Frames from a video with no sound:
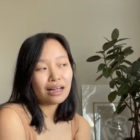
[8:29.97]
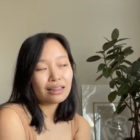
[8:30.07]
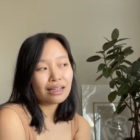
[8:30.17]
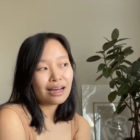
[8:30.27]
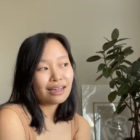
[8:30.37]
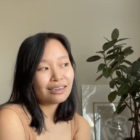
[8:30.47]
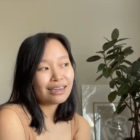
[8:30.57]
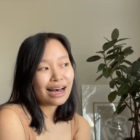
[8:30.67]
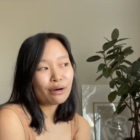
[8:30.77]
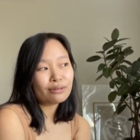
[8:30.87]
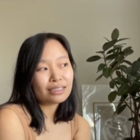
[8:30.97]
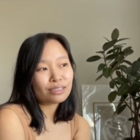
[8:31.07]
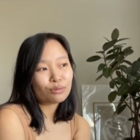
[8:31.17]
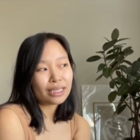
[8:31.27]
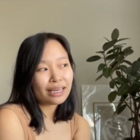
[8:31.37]
And then now with
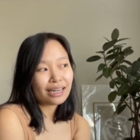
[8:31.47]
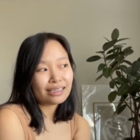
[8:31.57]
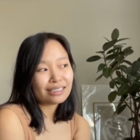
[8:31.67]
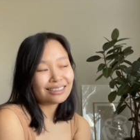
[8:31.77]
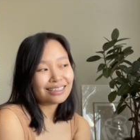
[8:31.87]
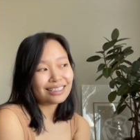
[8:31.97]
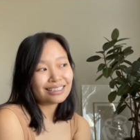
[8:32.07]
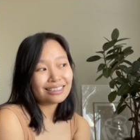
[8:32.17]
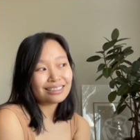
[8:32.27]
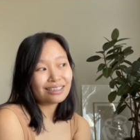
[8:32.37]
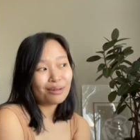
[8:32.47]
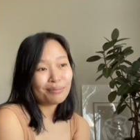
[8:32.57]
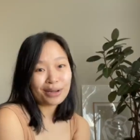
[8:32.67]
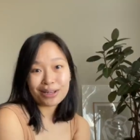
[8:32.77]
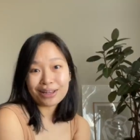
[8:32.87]
this weekend, it's
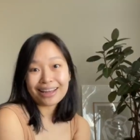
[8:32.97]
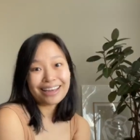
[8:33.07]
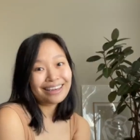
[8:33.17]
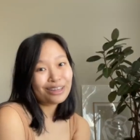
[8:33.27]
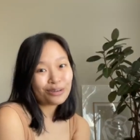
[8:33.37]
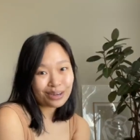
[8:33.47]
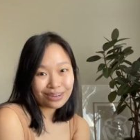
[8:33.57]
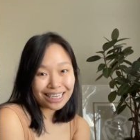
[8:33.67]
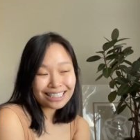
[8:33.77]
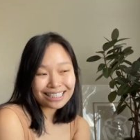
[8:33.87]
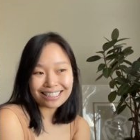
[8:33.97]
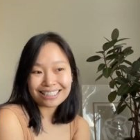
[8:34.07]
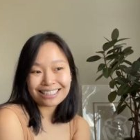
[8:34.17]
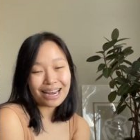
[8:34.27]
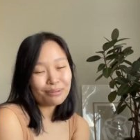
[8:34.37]
been like 3 weeks, it's
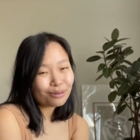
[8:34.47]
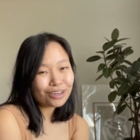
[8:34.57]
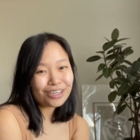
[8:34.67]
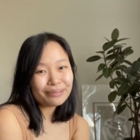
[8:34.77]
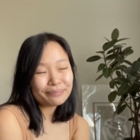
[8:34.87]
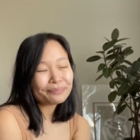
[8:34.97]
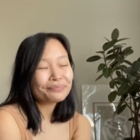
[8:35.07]
April,